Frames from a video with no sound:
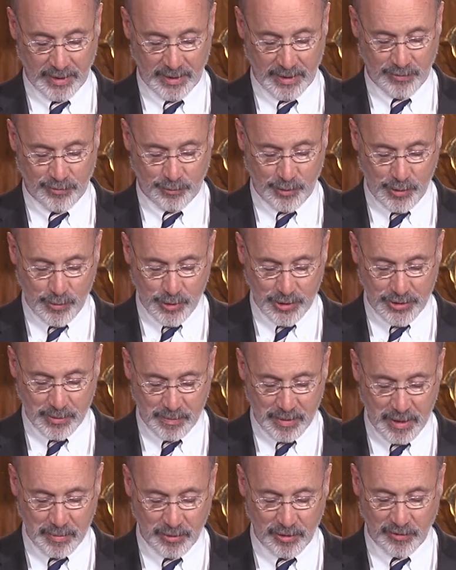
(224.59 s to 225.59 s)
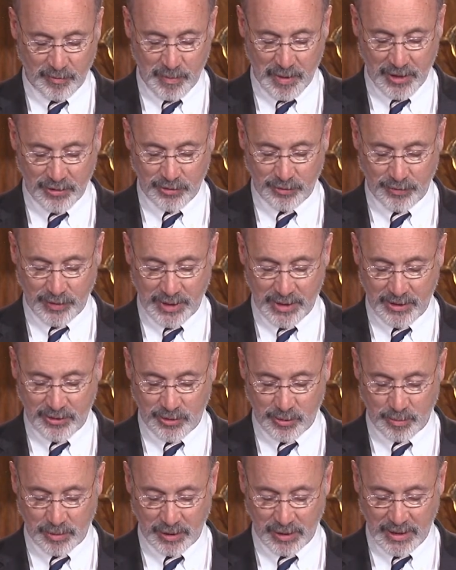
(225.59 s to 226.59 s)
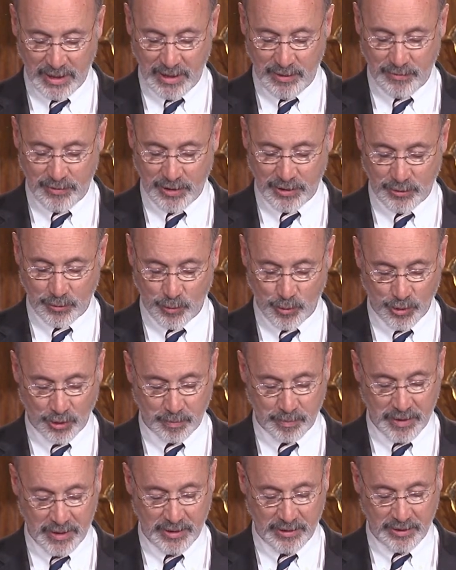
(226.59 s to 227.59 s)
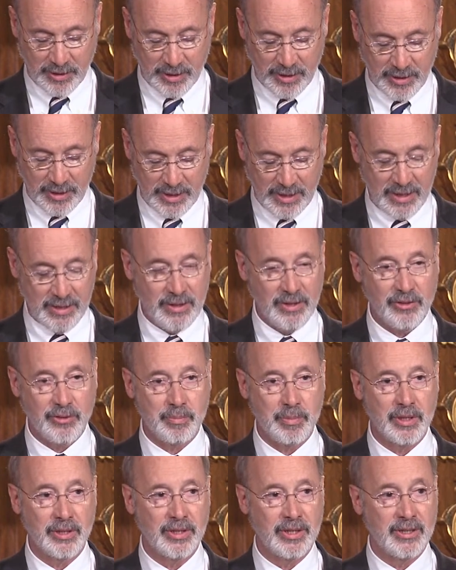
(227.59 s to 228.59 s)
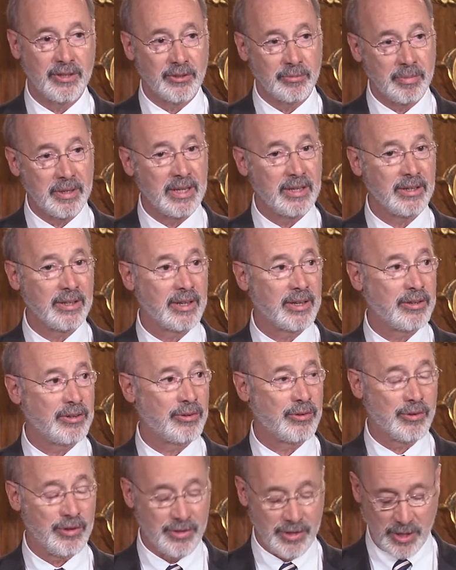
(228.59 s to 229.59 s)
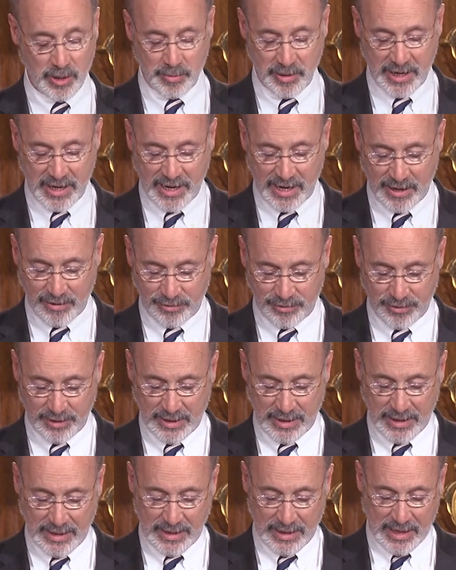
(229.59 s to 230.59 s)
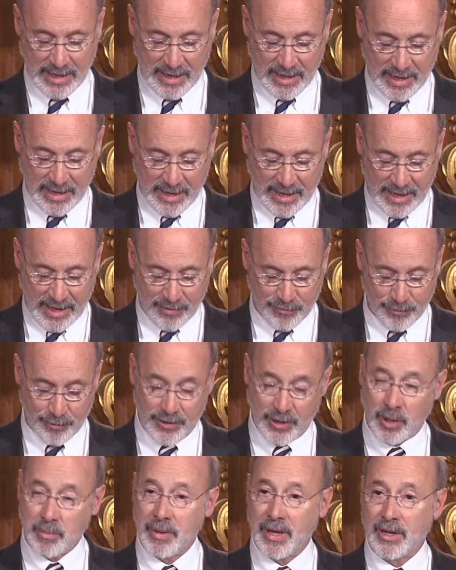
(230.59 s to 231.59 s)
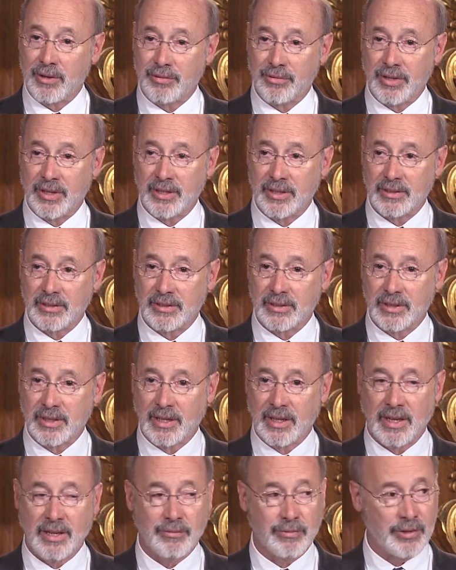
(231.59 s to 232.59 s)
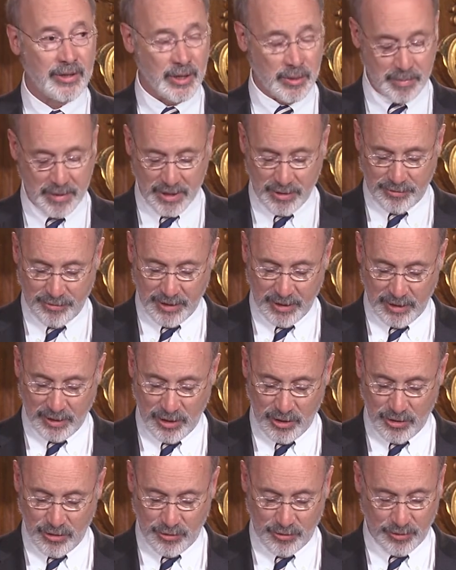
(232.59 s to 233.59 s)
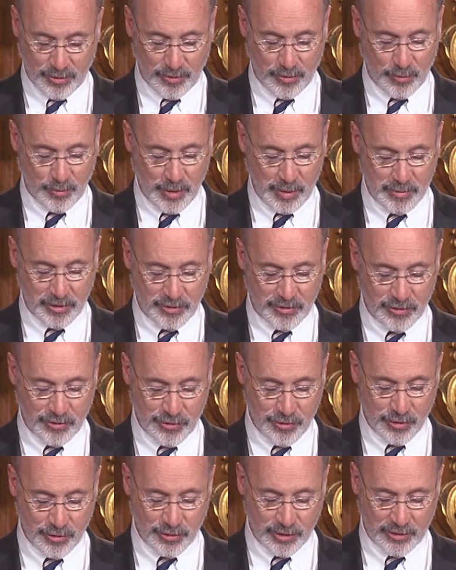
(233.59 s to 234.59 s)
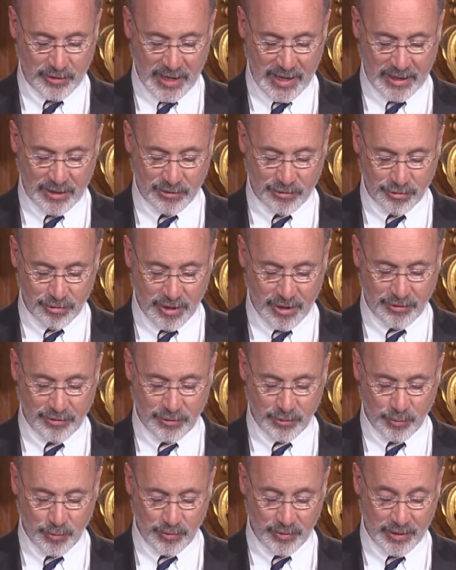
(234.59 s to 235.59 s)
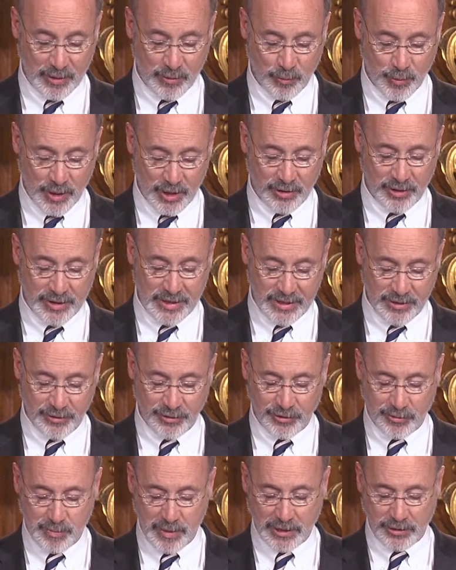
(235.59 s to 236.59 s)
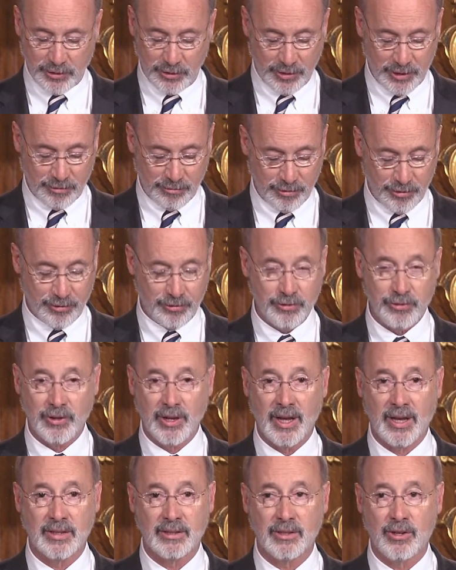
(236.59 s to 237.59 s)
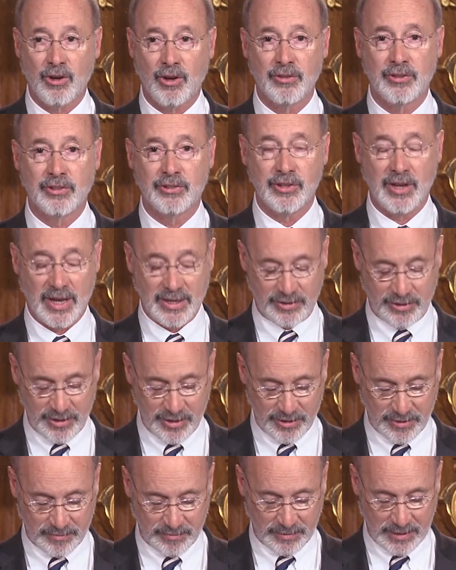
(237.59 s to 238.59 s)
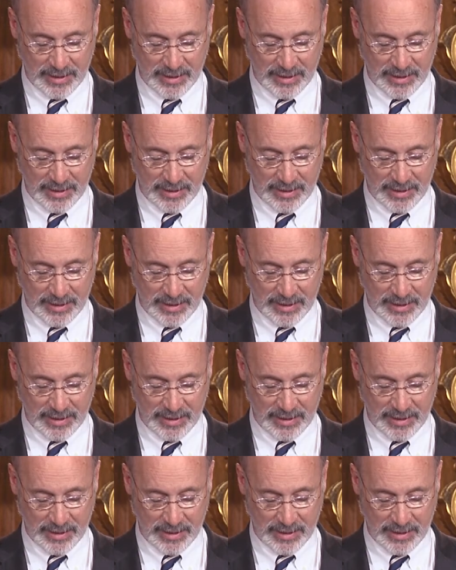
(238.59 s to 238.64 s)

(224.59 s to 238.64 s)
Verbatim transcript: If we want the people of Pennsylvania to believe that the work being done in this building is being done on their behalf and for their benefit, and for their benefit alone, we must ensure that they can trust the, that well-heeled special interests do not call the shots here